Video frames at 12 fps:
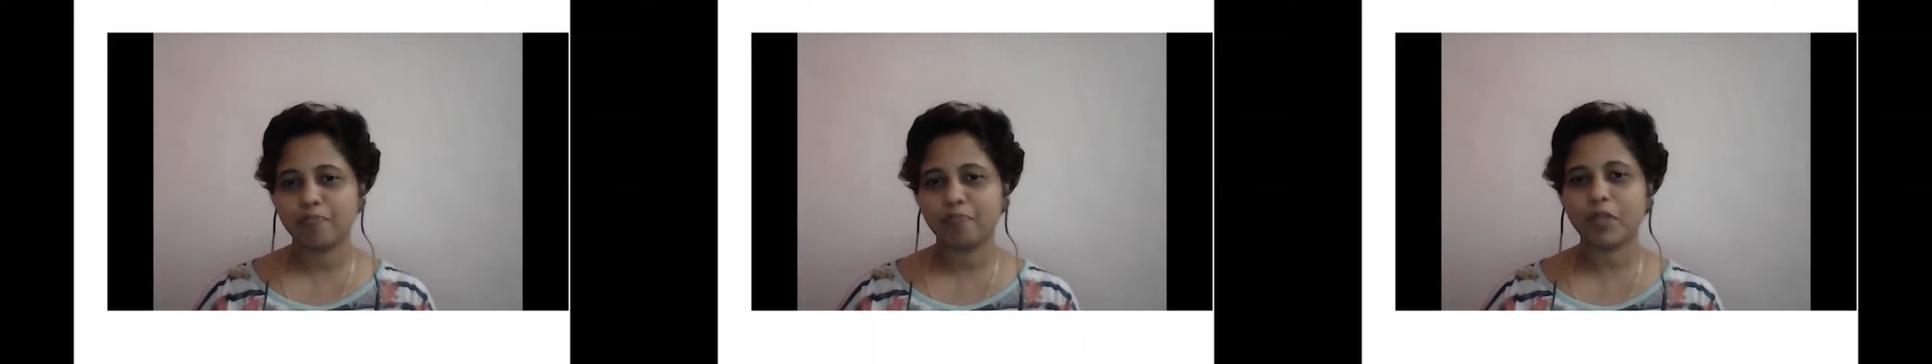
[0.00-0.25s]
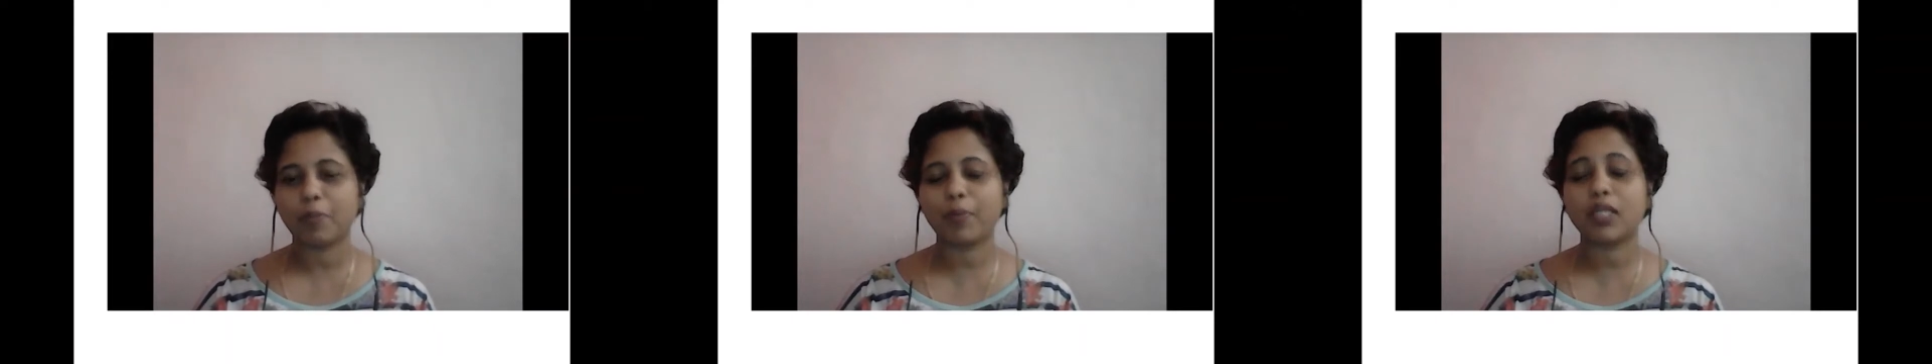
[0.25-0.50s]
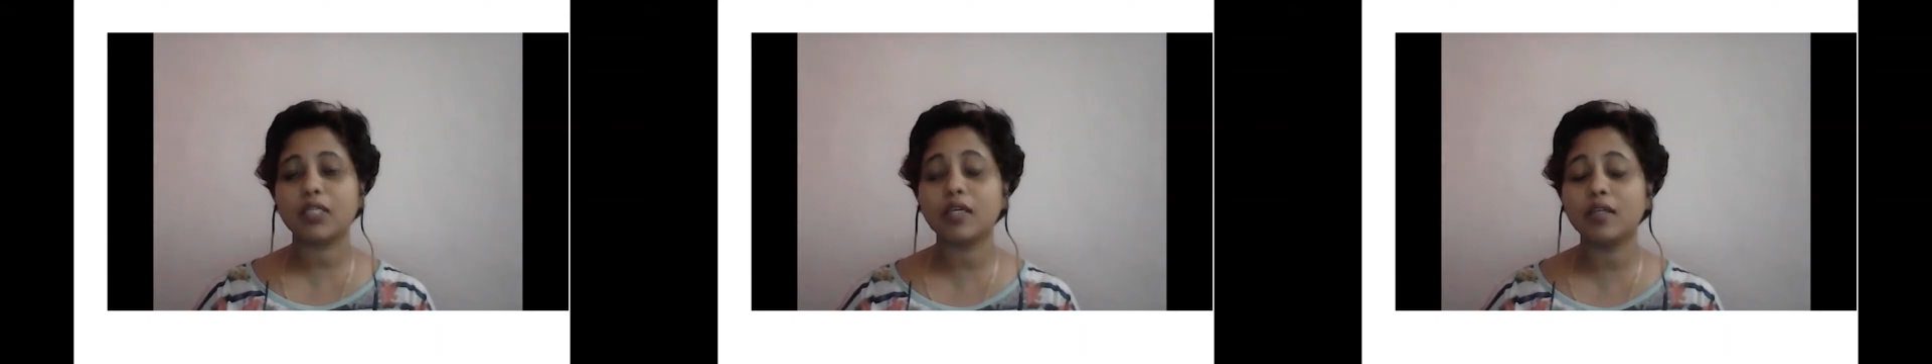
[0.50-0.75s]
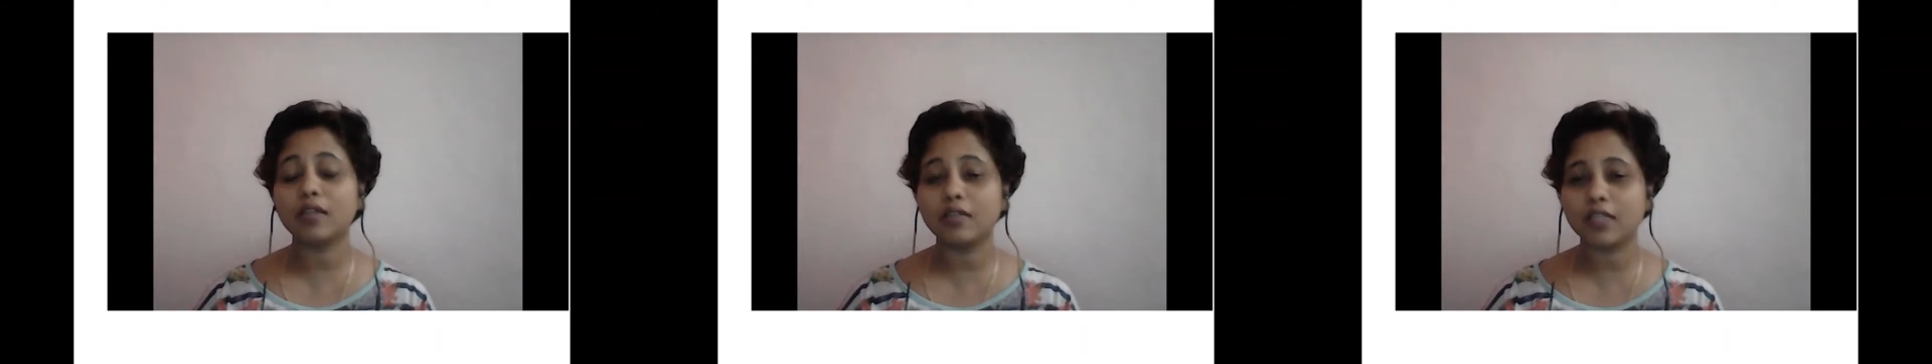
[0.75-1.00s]
The
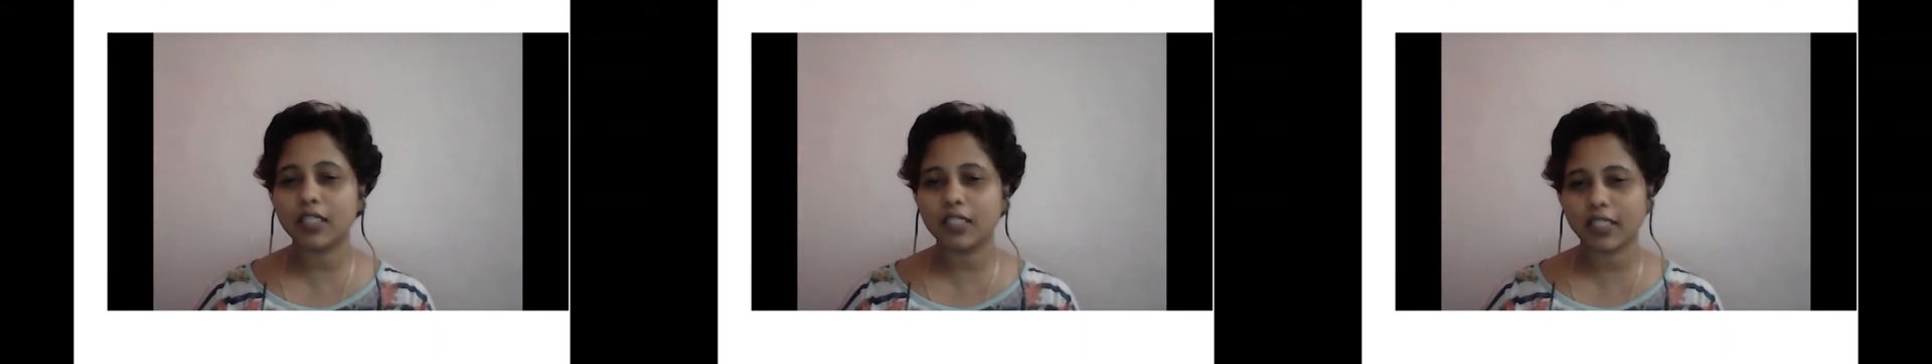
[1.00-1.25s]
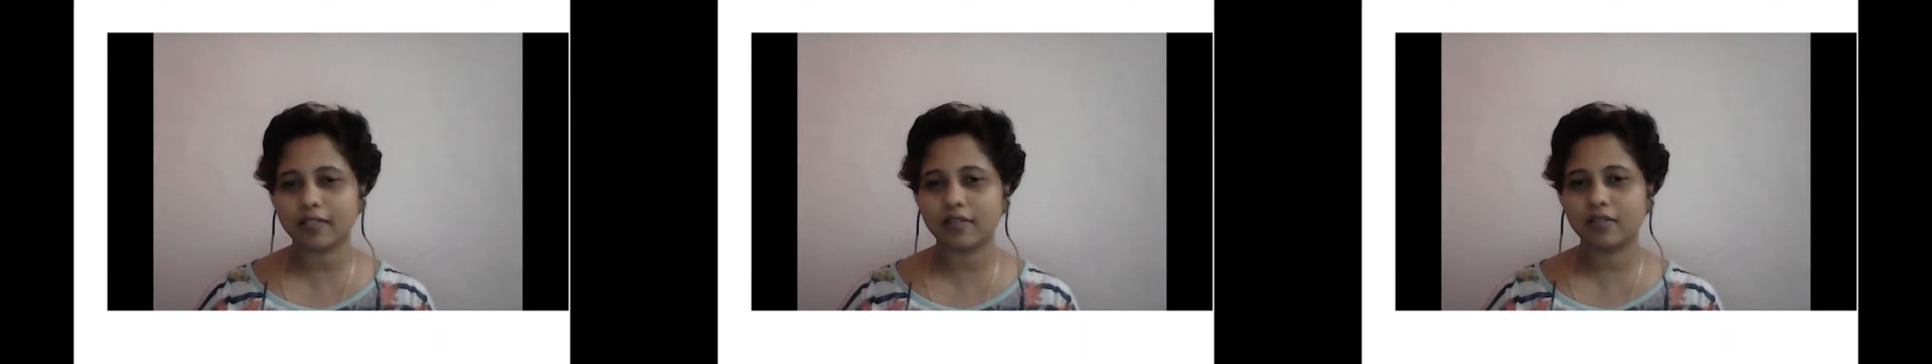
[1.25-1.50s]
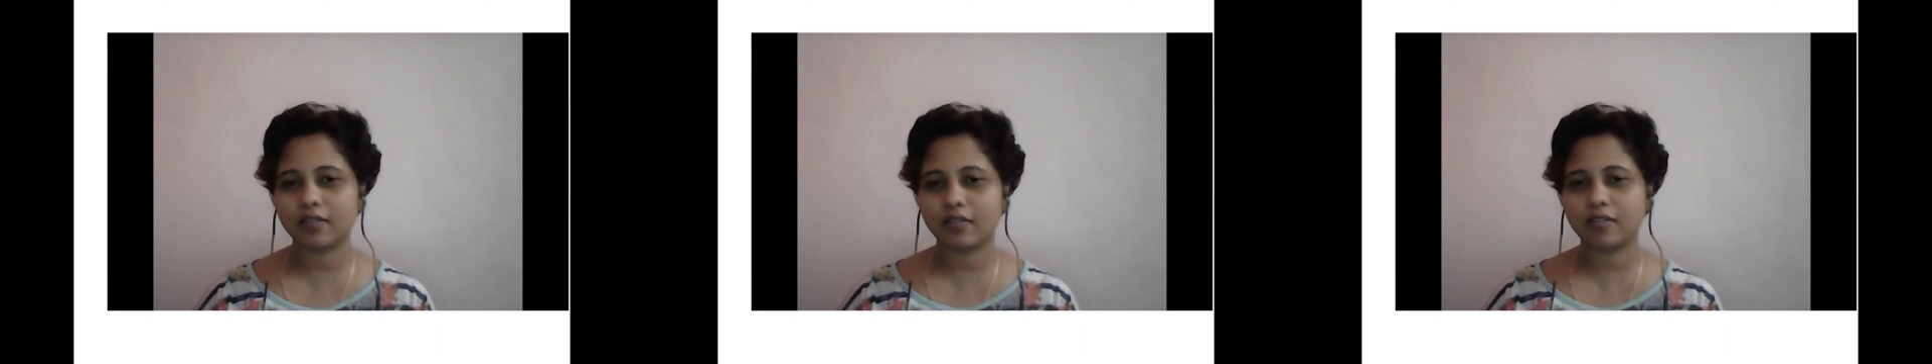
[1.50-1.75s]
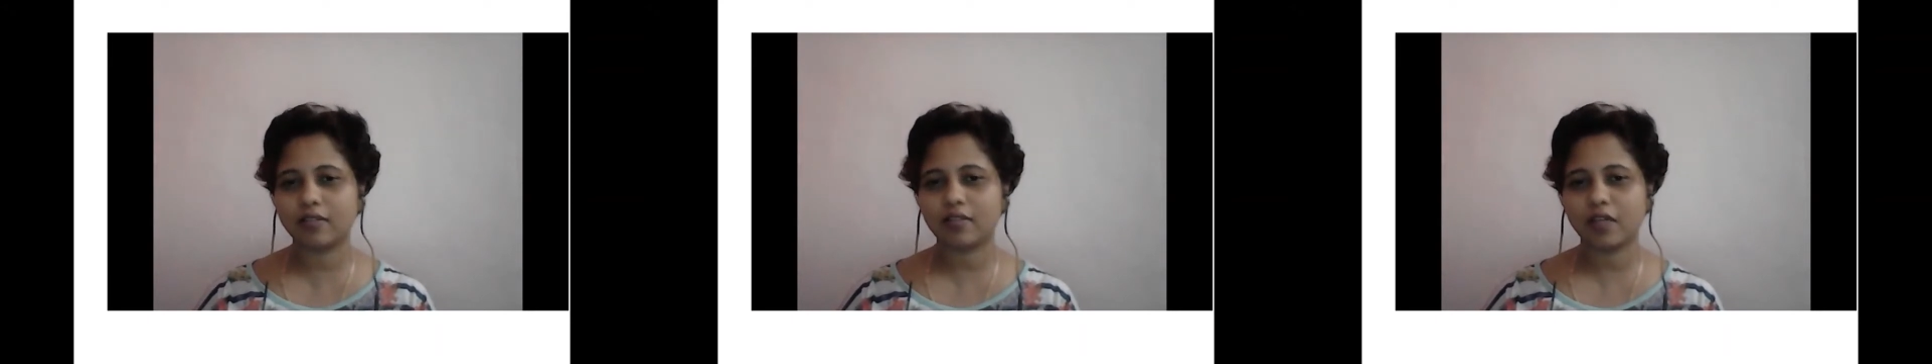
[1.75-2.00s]
paternity tests